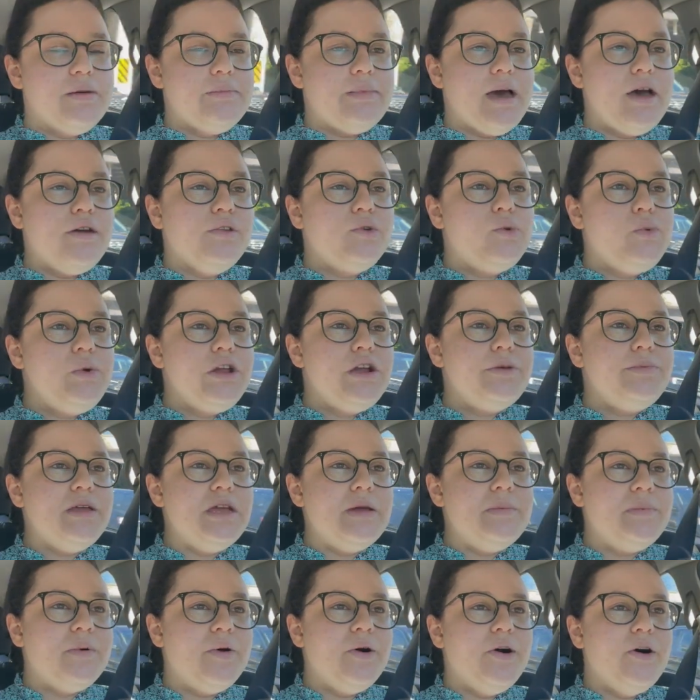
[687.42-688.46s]
about queer
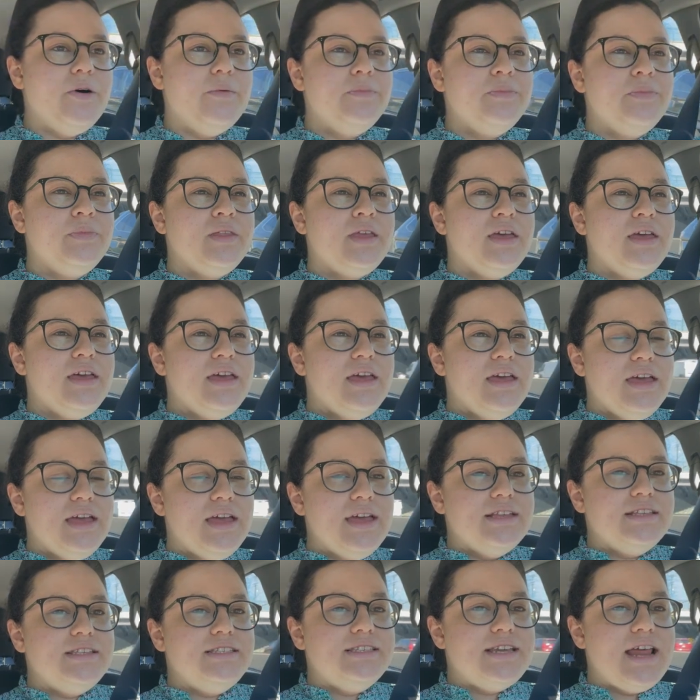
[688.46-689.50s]
people
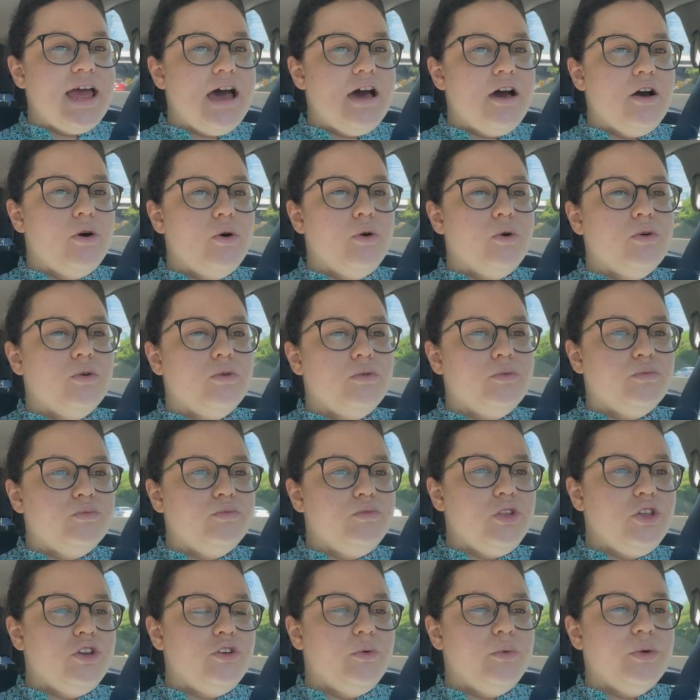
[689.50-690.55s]
is now,
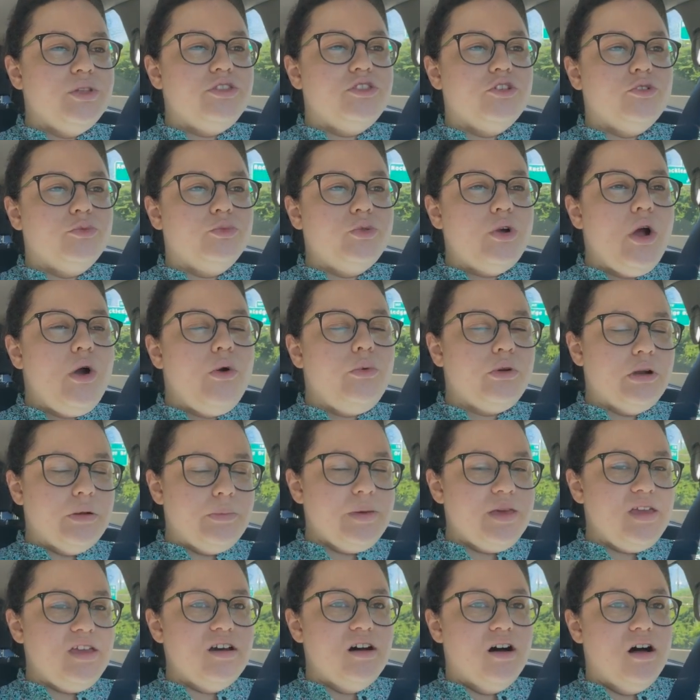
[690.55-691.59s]
you know, with the Roe
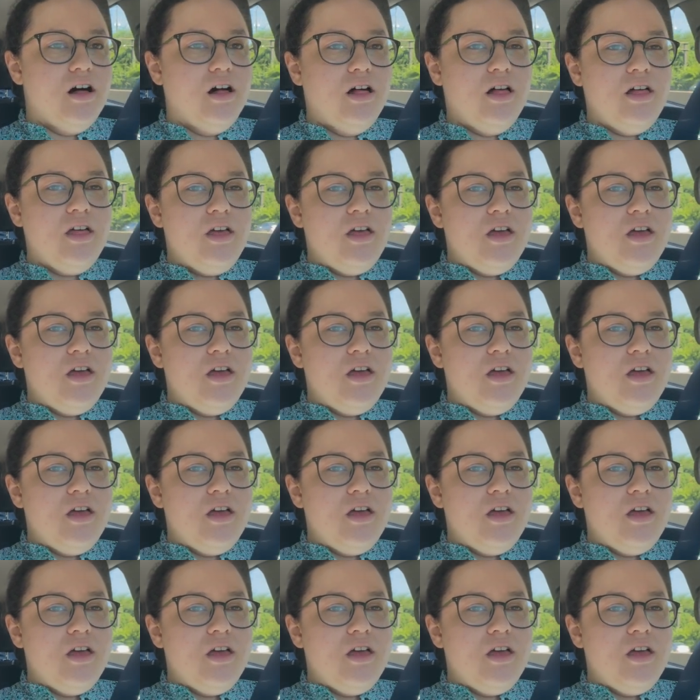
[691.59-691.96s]
repeal,